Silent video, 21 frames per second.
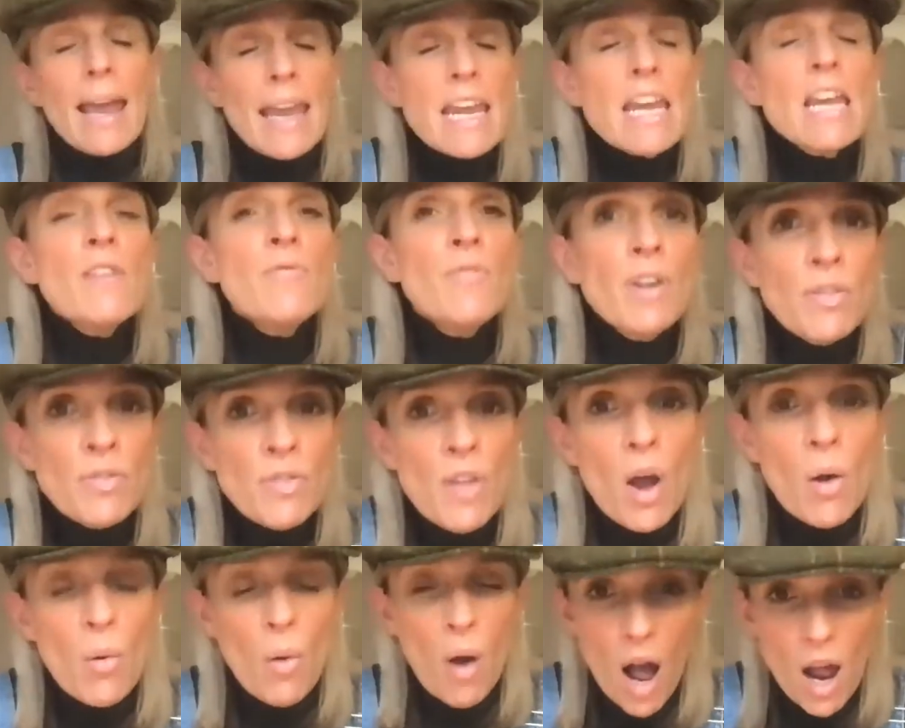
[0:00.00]
Even
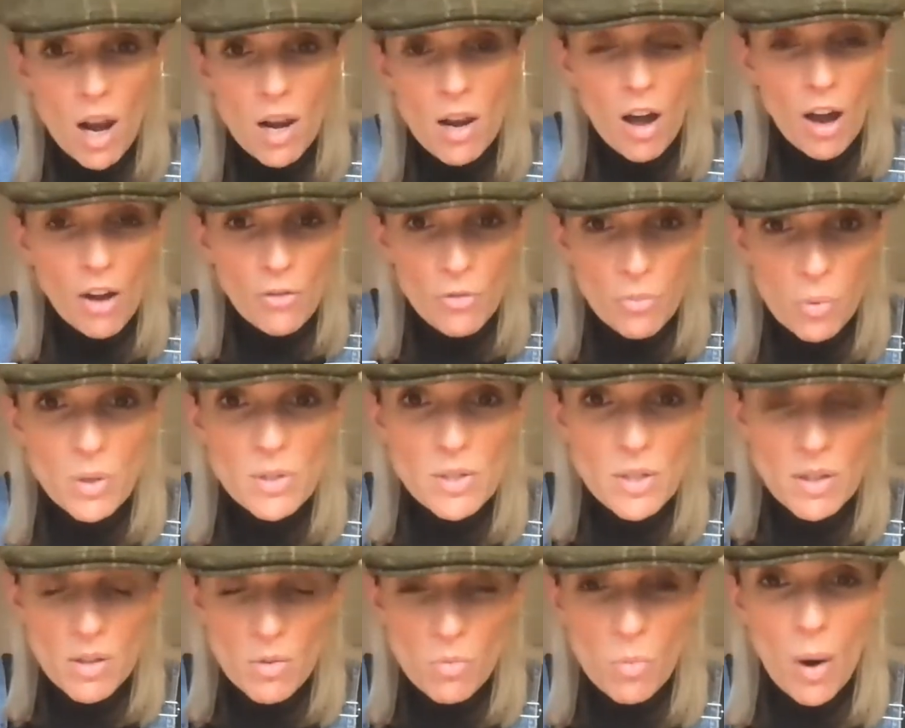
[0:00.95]
though her life
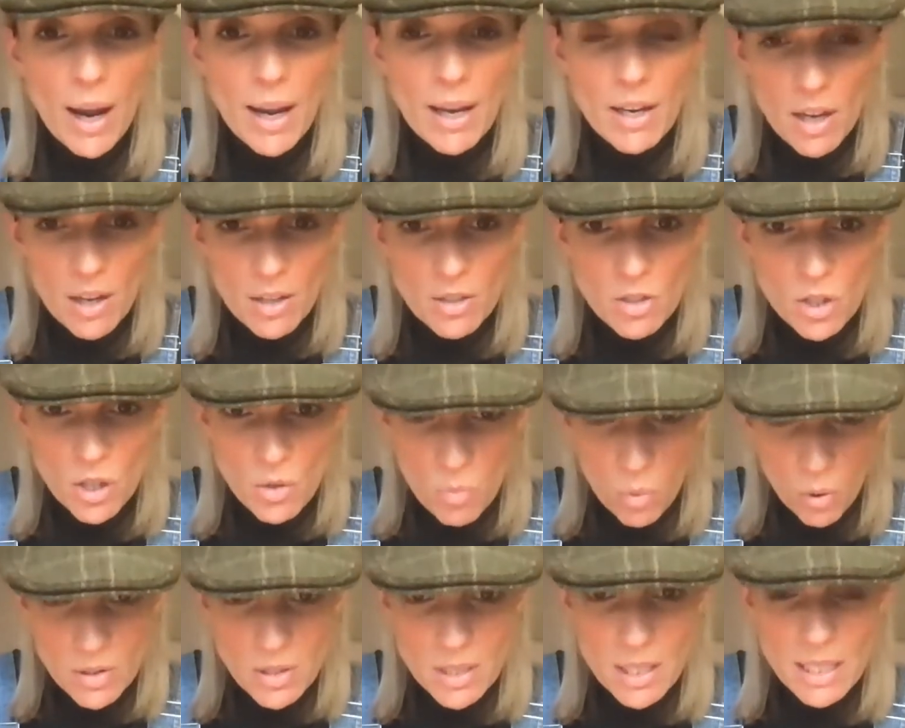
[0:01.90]
wasn't the way she
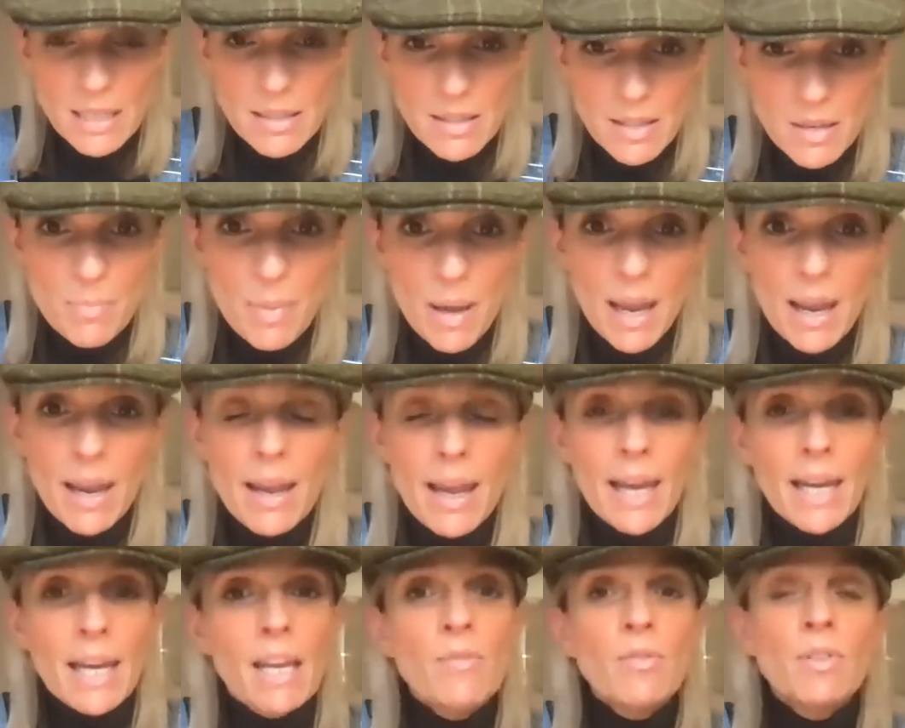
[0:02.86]
wanted it to be,
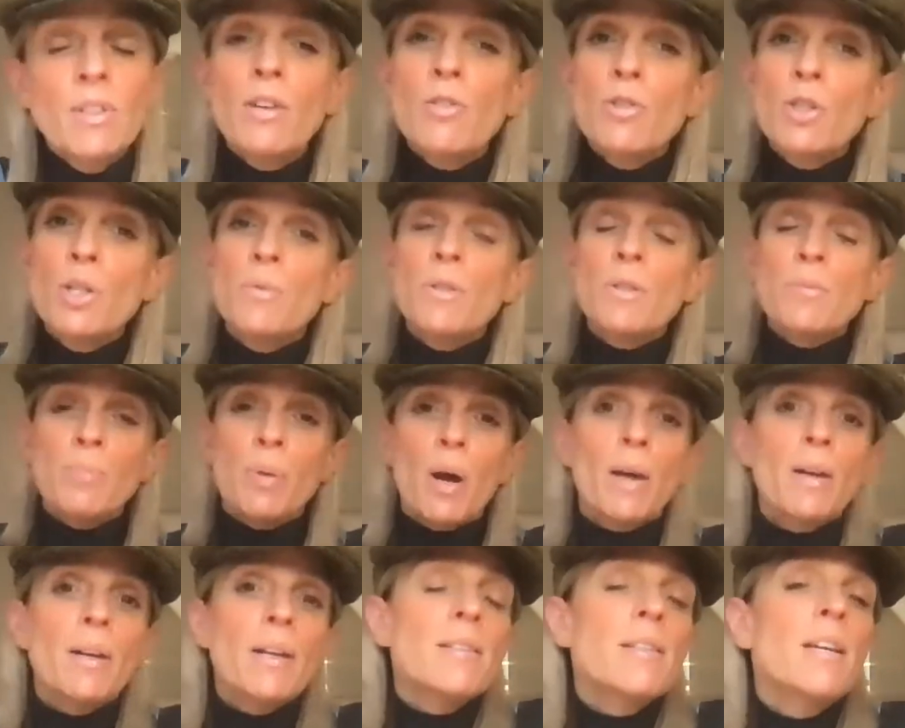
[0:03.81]
and even though she was
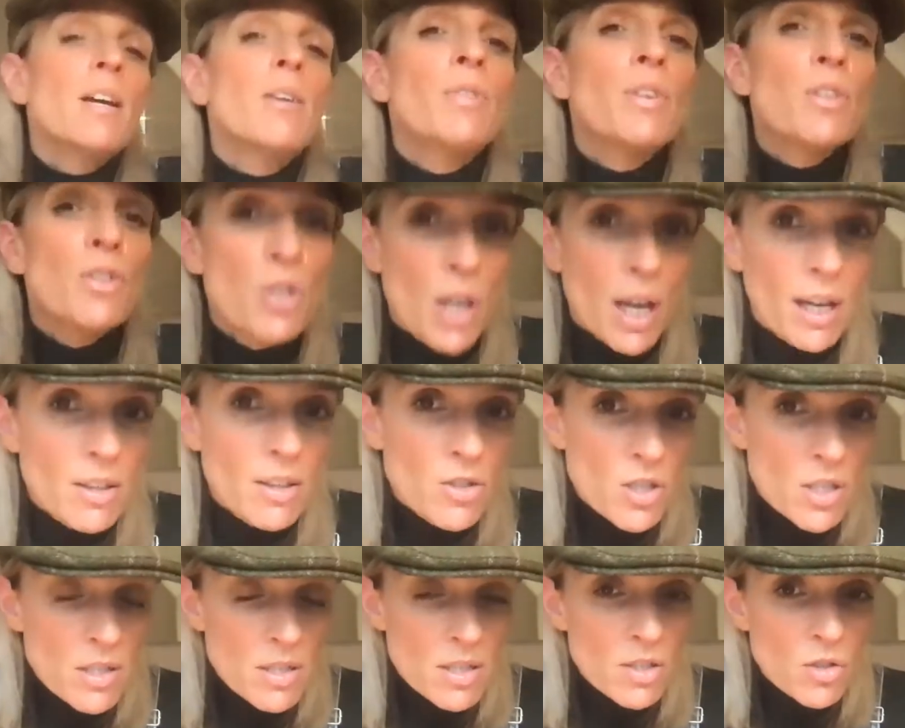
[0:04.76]
putting herself in
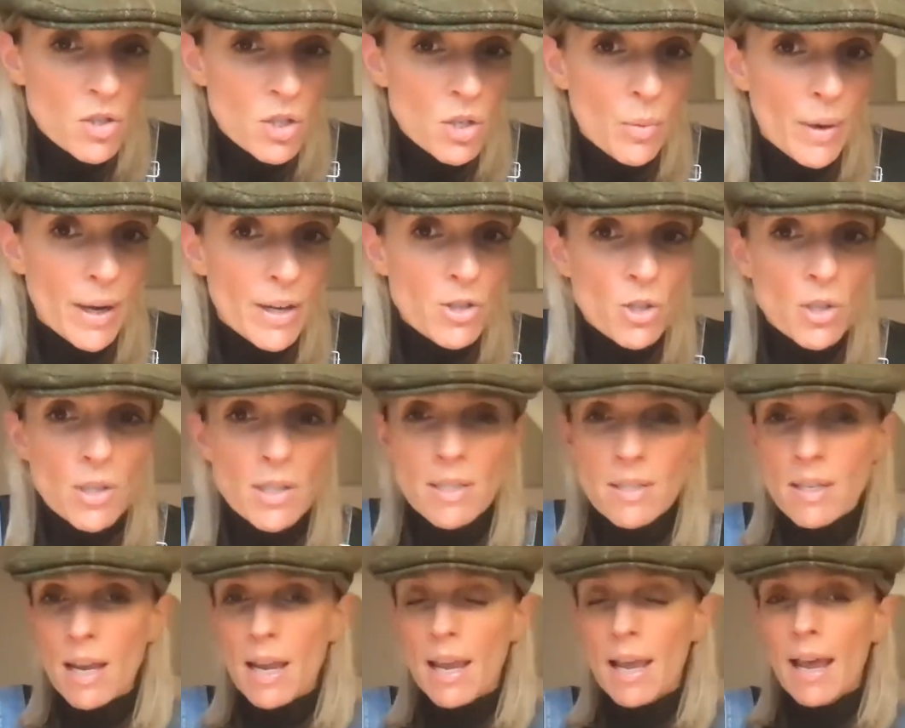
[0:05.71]
challenging
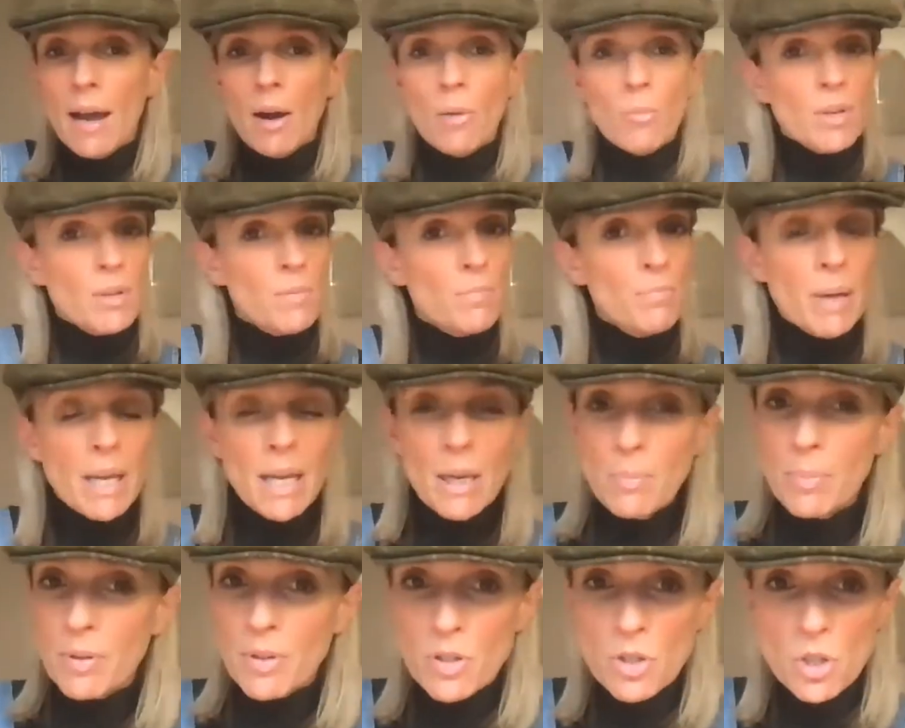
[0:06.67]
situations with
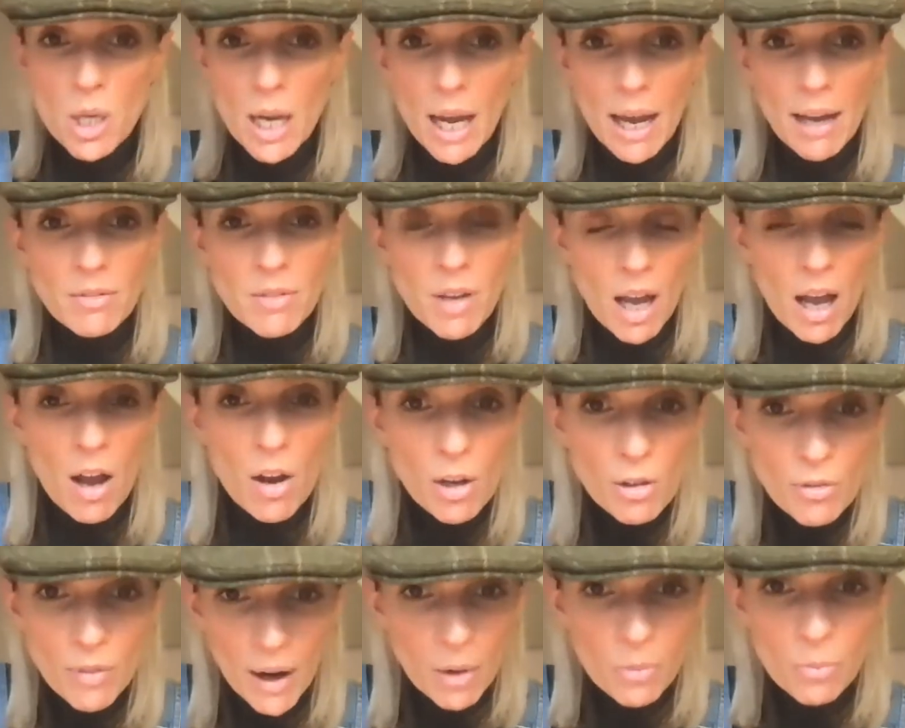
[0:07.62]
people that she hadn't hung
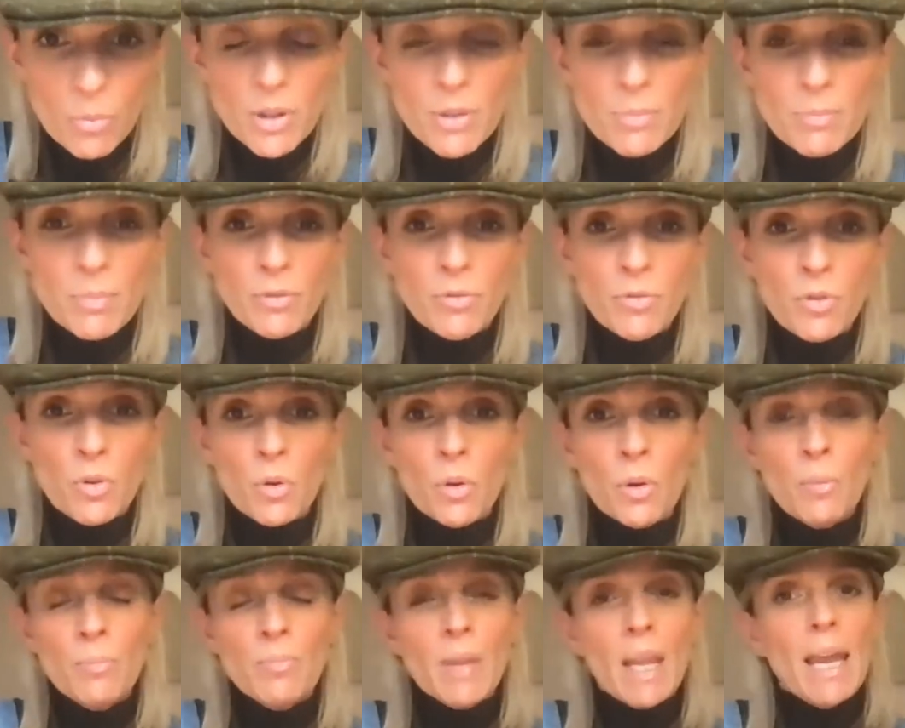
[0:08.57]
around with
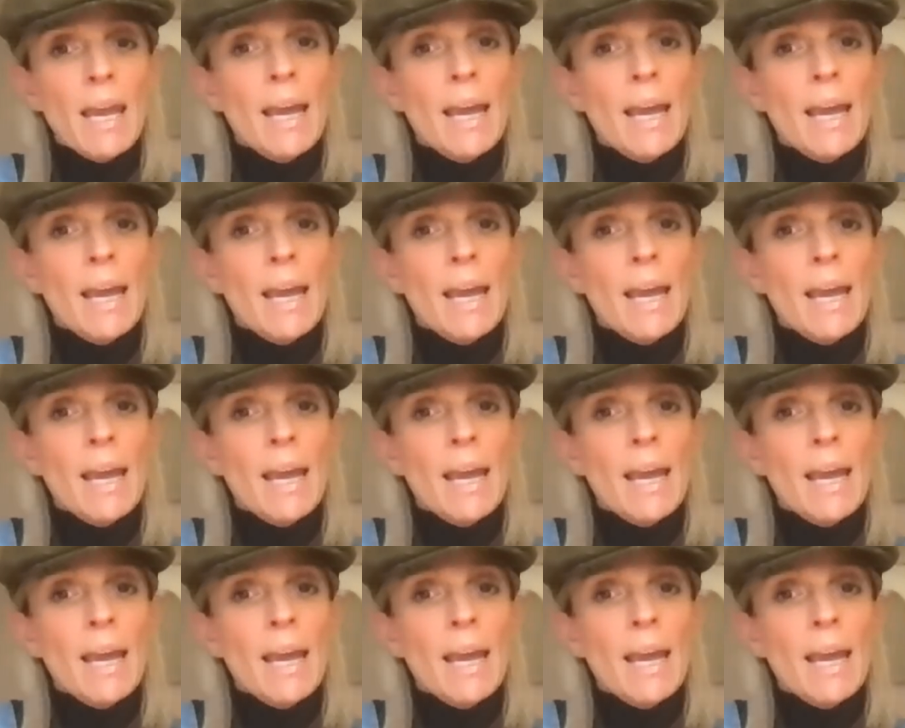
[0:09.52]
before,